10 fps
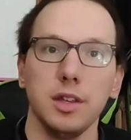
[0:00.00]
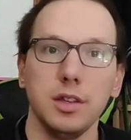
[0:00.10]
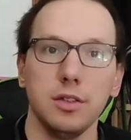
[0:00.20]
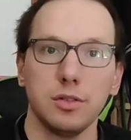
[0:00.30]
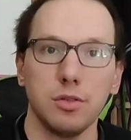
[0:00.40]

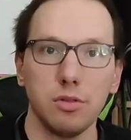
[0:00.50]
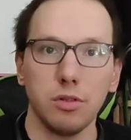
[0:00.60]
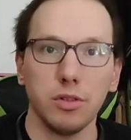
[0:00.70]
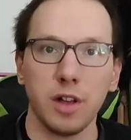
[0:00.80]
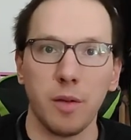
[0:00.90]
is
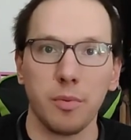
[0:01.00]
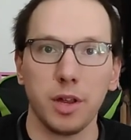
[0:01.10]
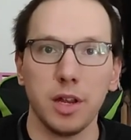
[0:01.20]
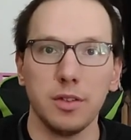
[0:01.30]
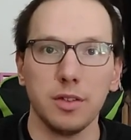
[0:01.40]
Google's
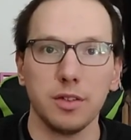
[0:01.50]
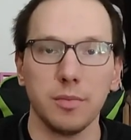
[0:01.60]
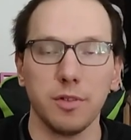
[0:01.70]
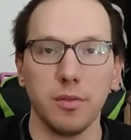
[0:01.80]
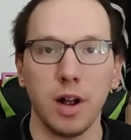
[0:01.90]
operating
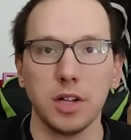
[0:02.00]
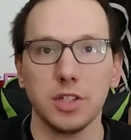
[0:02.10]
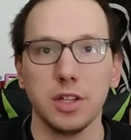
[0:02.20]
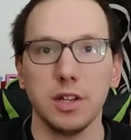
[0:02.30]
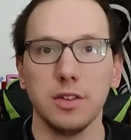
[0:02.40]
system for
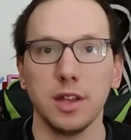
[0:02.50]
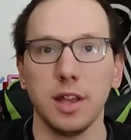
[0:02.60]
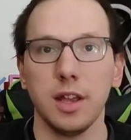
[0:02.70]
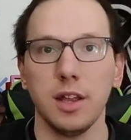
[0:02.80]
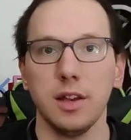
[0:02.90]
watches,
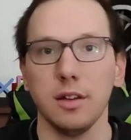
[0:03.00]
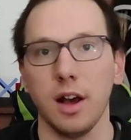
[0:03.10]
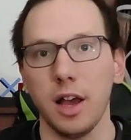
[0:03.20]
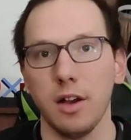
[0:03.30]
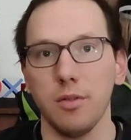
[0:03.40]
and
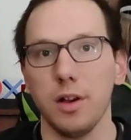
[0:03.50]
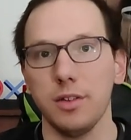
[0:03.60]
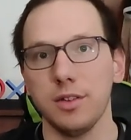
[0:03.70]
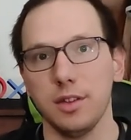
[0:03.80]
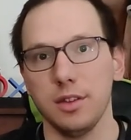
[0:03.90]

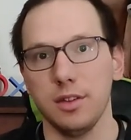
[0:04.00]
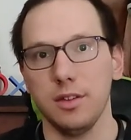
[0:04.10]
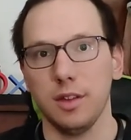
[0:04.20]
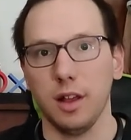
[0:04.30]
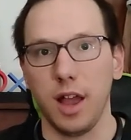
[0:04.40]
iOS
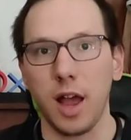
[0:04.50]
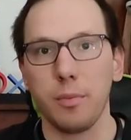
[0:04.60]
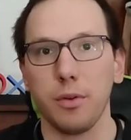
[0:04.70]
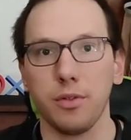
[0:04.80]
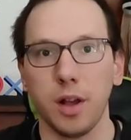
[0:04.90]
is
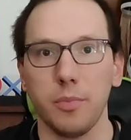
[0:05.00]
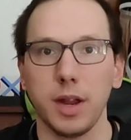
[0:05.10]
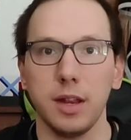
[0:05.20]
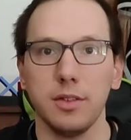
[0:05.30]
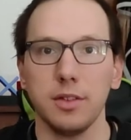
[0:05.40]
Apple's
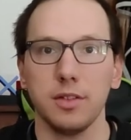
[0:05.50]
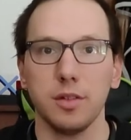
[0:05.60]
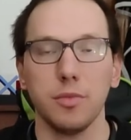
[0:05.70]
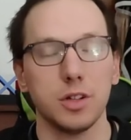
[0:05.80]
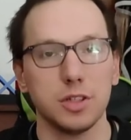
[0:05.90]
operating
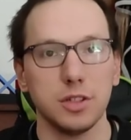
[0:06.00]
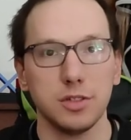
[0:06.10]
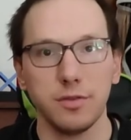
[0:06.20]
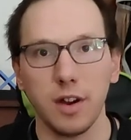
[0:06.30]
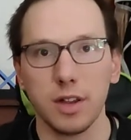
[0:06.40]
system, which is
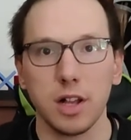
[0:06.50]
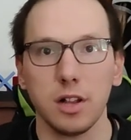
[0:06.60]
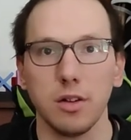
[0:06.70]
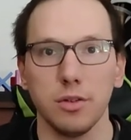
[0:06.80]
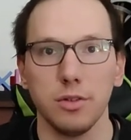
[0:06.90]
very
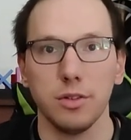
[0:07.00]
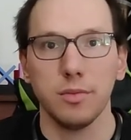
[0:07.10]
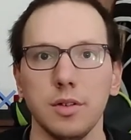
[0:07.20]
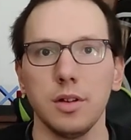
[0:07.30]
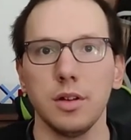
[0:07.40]
closed.
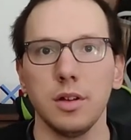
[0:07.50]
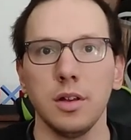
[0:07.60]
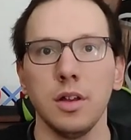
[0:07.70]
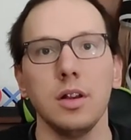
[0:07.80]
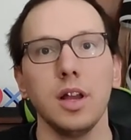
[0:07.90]

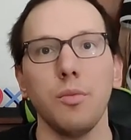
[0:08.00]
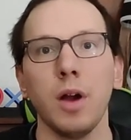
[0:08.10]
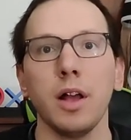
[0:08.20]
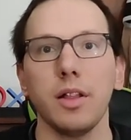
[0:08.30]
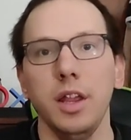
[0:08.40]
Now,
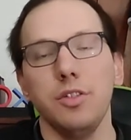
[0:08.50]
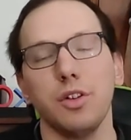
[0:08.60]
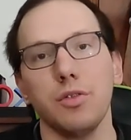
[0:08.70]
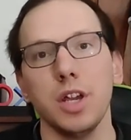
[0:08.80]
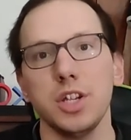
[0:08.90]
while
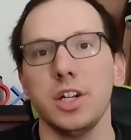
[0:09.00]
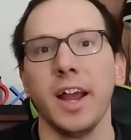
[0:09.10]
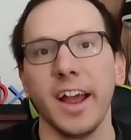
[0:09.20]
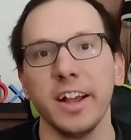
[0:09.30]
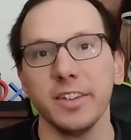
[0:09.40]
integration
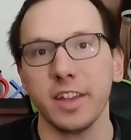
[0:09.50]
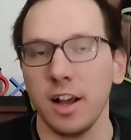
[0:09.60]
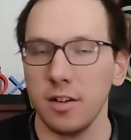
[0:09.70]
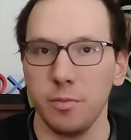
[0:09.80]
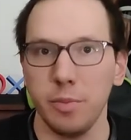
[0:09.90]
has
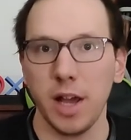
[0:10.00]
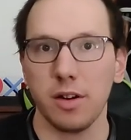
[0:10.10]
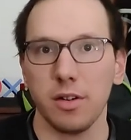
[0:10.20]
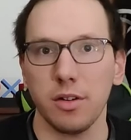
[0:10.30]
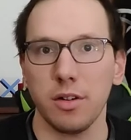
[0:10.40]
gotten
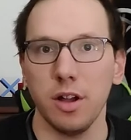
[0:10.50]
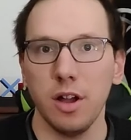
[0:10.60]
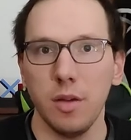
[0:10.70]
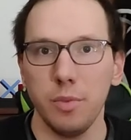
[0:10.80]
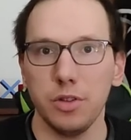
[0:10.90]
better
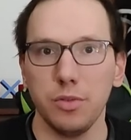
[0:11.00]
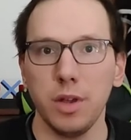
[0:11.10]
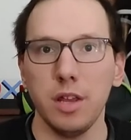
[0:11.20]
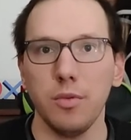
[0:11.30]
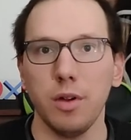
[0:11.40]

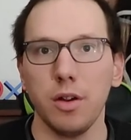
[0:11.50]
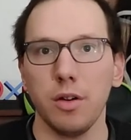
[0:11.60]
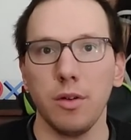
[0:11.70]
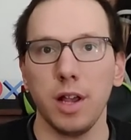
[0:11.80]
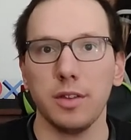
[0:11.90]
between Wear
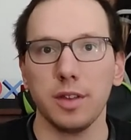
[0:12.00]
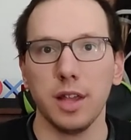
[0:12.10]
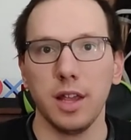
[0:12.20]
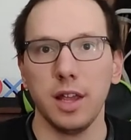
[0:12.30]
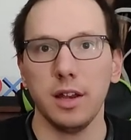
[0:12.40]
OS
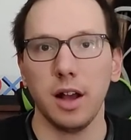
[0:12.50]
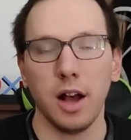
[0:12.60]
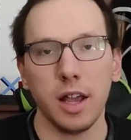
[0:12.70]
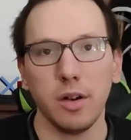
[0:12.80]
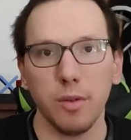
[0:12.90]
and
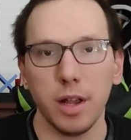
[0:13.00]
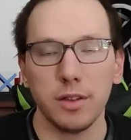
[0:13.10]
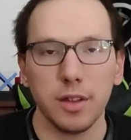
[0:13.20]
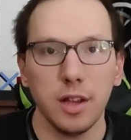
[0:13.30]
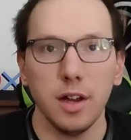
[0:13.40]
iOS,